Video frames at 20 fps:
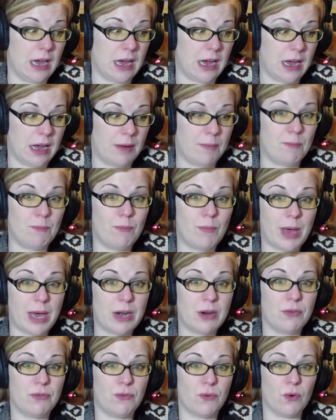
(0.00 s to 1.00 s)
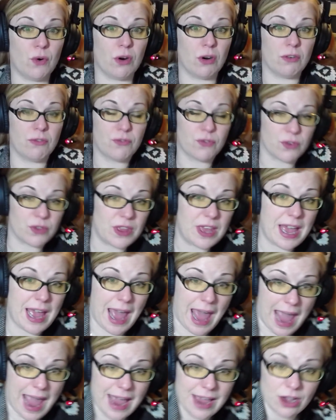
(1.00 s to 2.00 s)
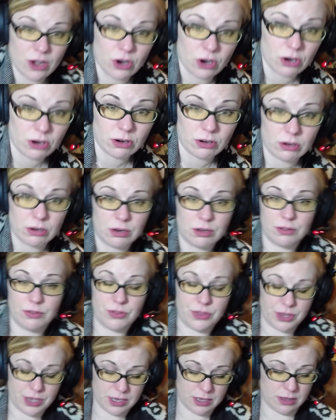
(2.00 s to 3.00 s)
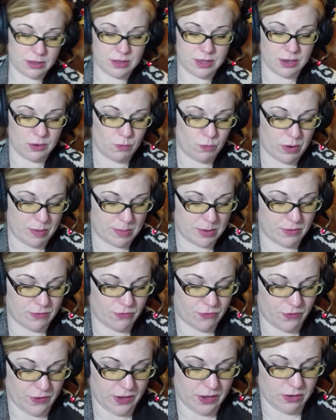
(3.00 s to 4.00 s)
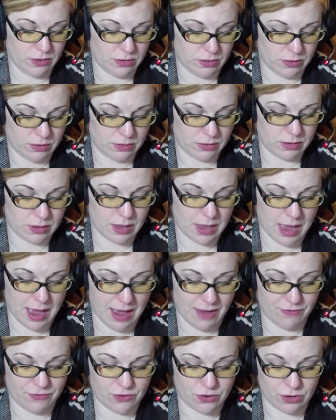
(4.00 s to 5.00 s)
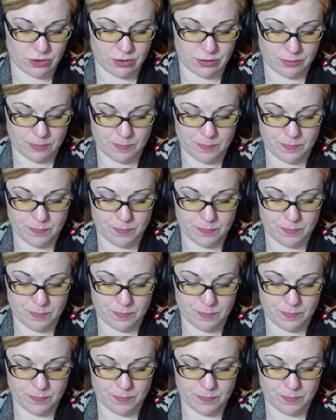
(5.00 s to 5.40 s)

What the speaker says: metaphor for the anger that women feel after,